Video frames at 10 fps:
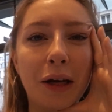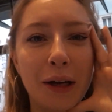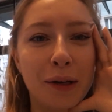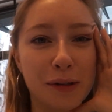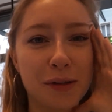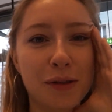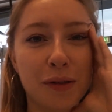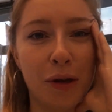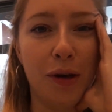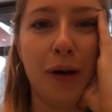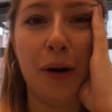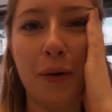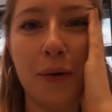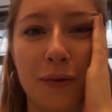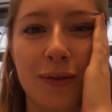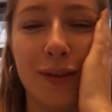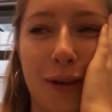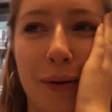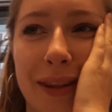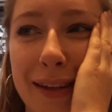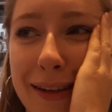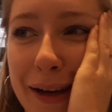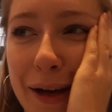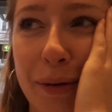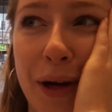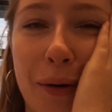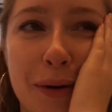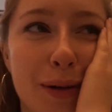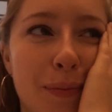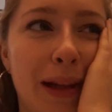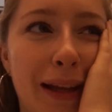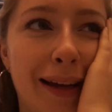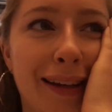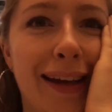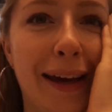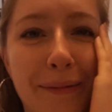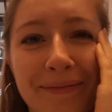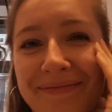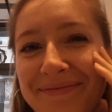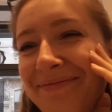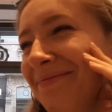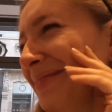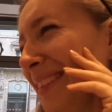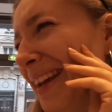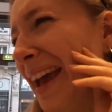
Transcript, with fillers: Okay, so, so in India we always play a game,